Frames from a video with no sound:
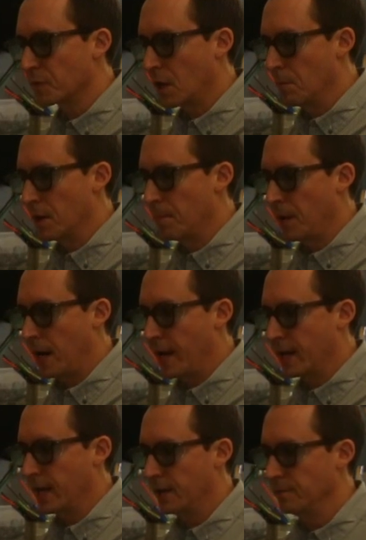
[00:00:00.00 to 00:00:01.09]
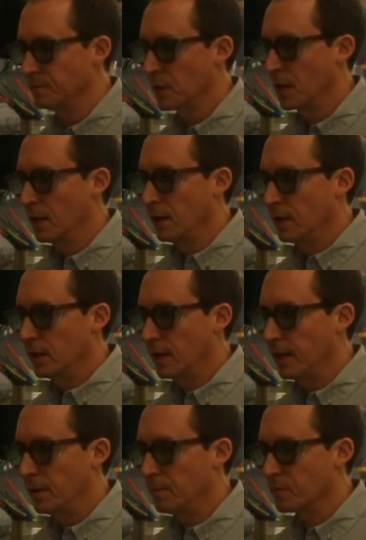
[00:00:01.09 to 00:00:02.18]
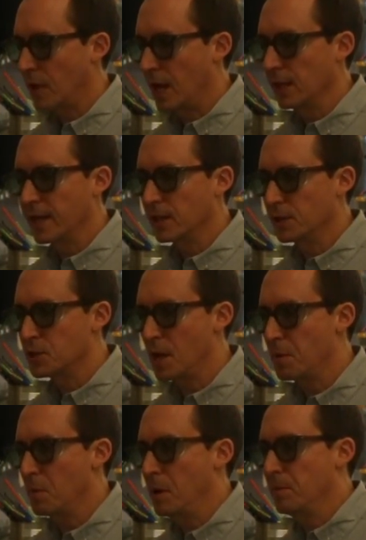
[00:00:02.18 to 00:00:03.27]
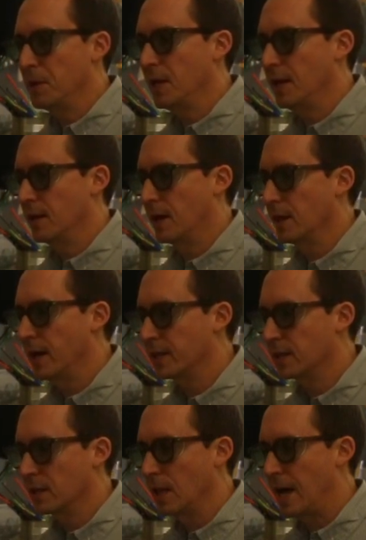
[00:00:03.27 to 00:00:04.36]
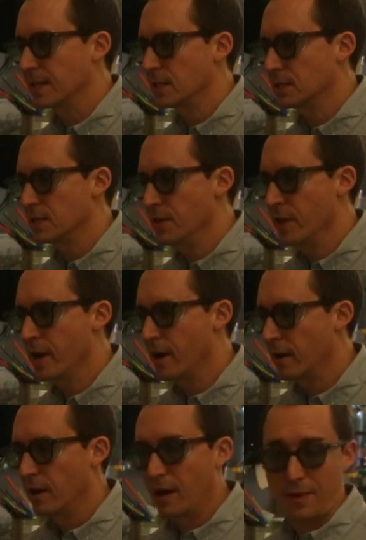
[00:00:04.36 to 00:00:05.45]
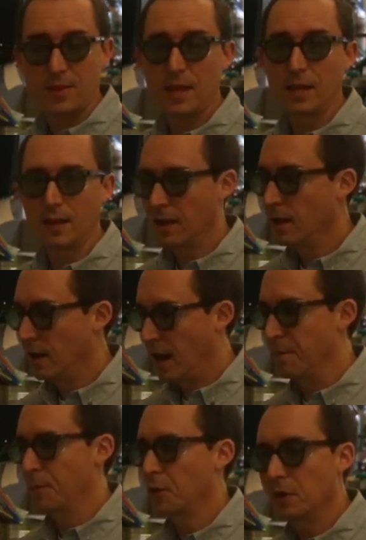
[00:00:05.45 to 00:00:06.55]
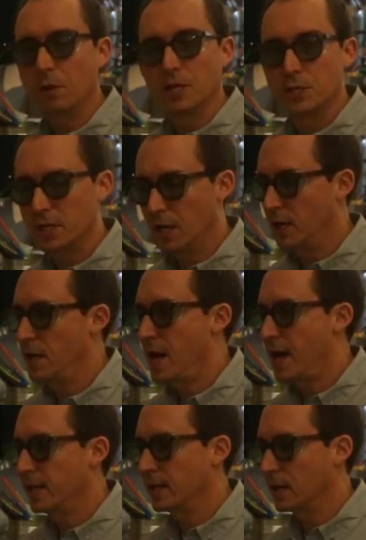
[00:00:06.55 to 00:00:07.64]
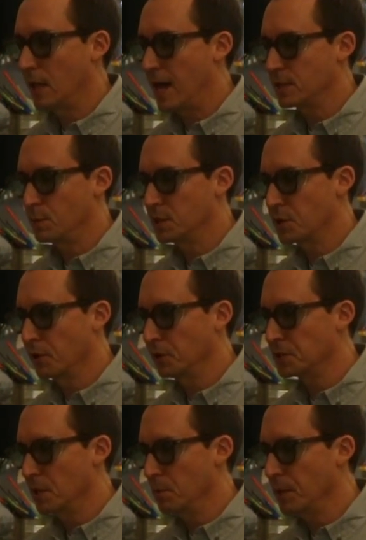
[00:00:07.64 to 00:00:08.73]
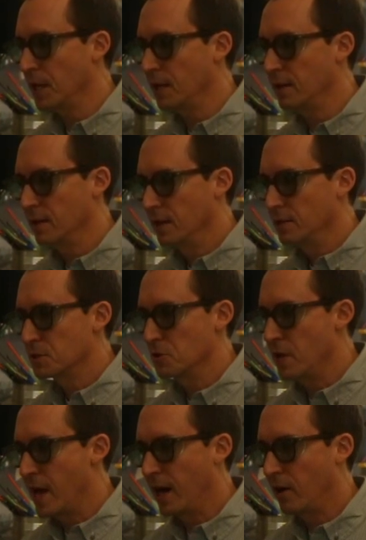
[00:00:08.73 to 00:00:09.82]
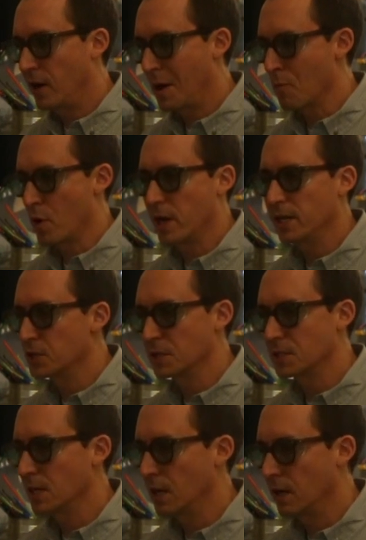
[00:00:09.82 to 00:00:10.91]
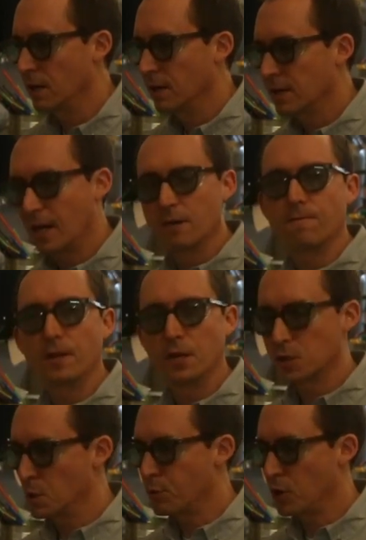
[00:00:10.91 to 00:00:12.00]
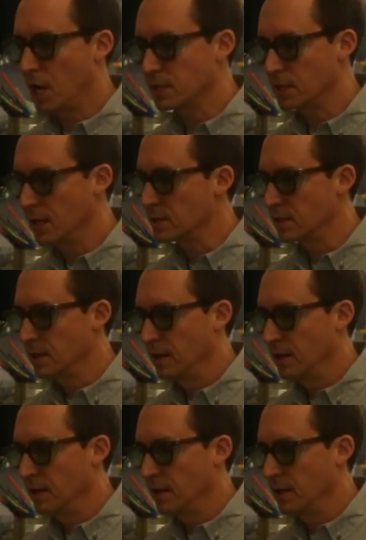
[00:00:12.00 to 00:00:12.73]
coming up high again. I like the shape of my bead. I like the glass that's in there. I think I'm pretty much done adding glass material to the bead. So now I'm ready just to kind of finish the process.